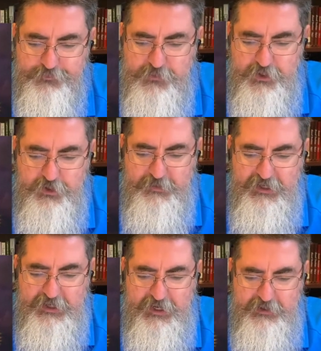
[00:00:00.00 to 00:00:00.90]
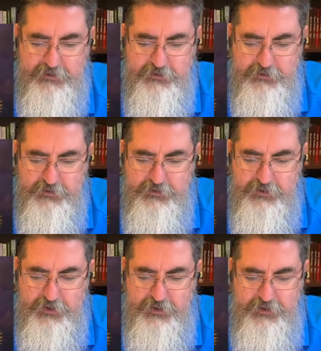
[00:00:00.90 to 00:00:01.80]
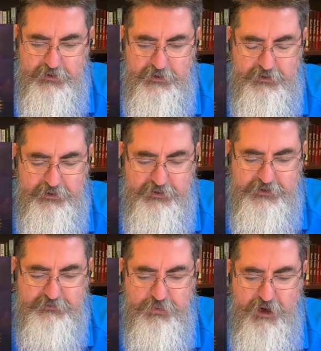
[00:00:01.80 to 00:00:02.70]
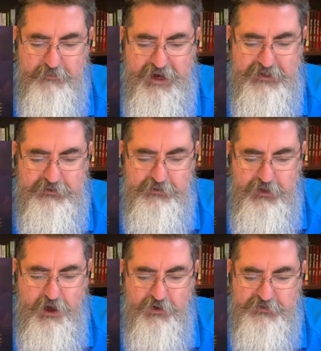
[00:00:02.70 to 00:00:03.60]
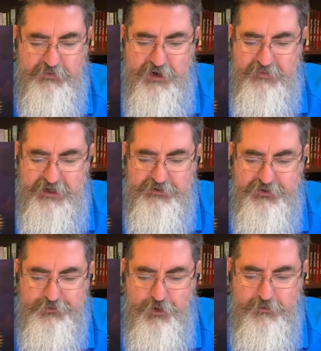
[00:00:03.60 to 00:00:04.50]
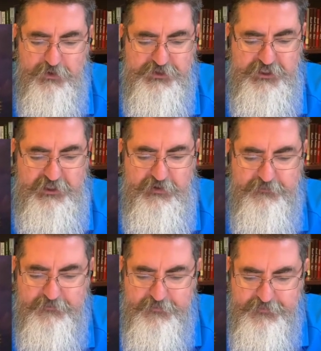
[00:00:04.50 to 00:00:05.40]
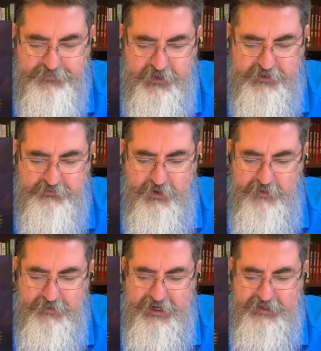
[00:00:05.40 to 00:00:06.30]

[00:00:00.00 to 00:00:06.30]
humiliated. It's brought back low. It's brought back to normalcy. It's brought back